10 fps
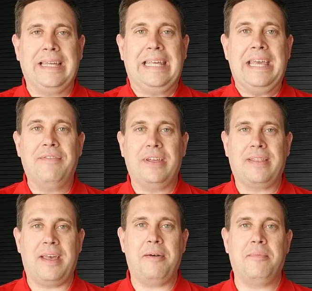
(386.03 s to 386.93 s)
giving
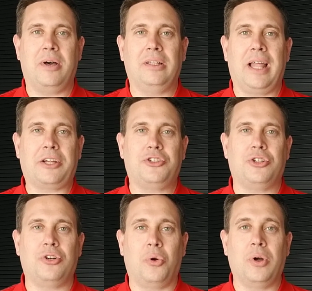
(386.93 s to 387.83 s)
them a
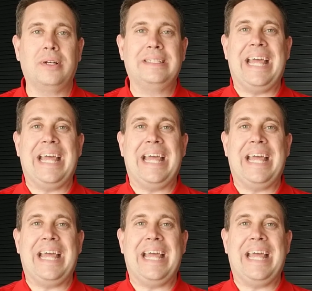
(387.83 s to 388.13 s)
lecture or